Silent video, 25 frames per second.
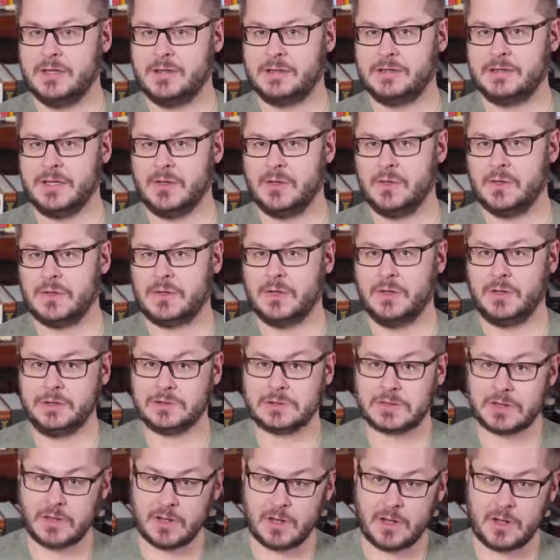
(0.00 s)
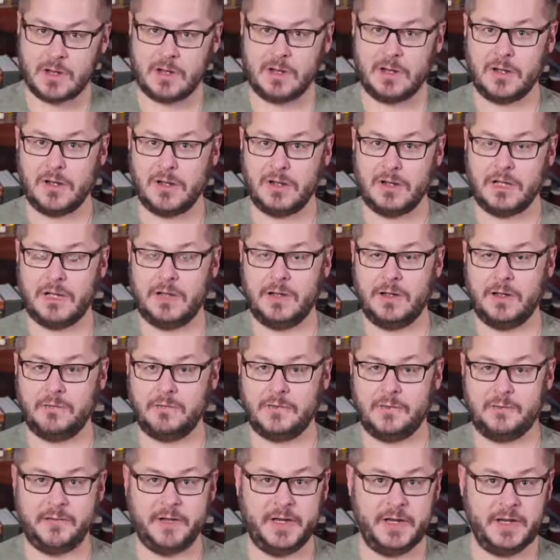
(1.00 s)
So, those are all
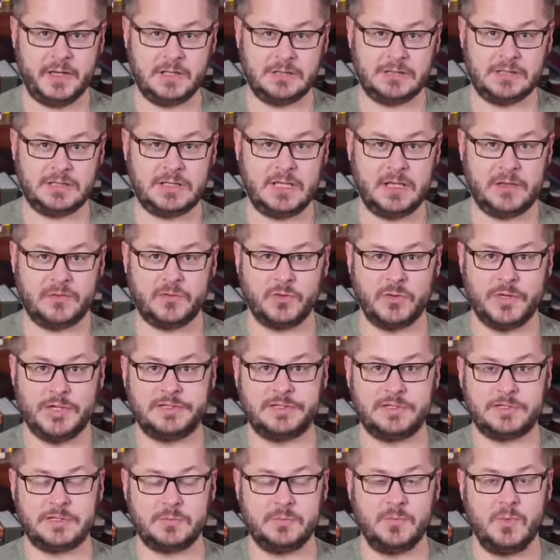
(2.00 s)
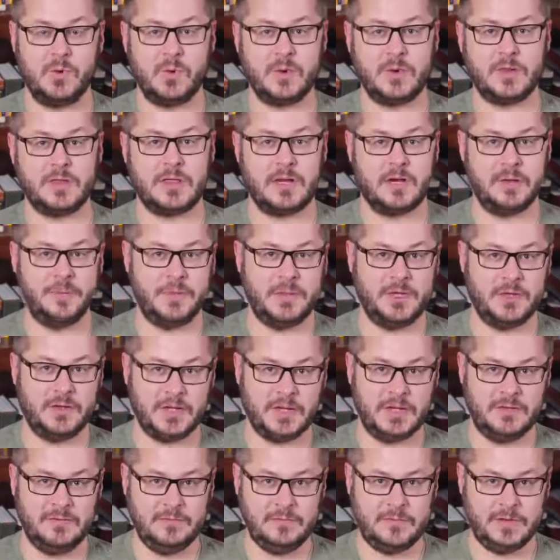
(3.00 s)
of the videos that have reached more than 1
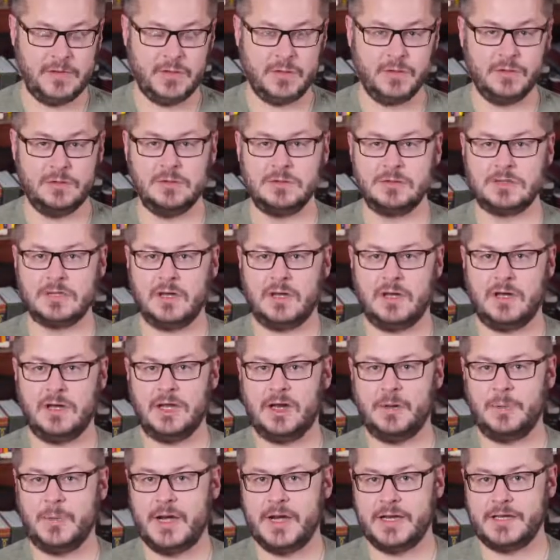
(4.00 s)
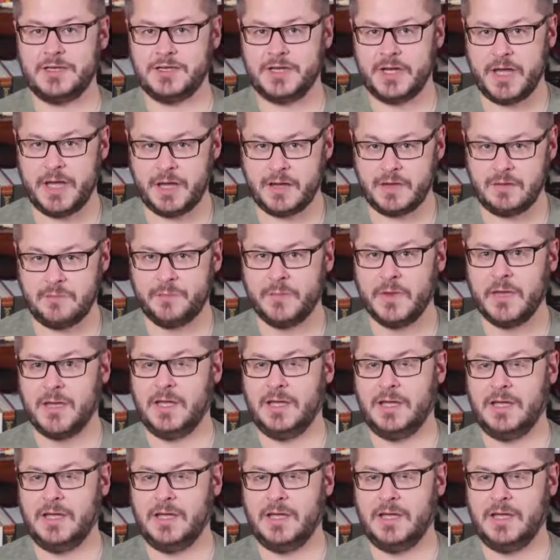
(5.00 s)
million views on my channel.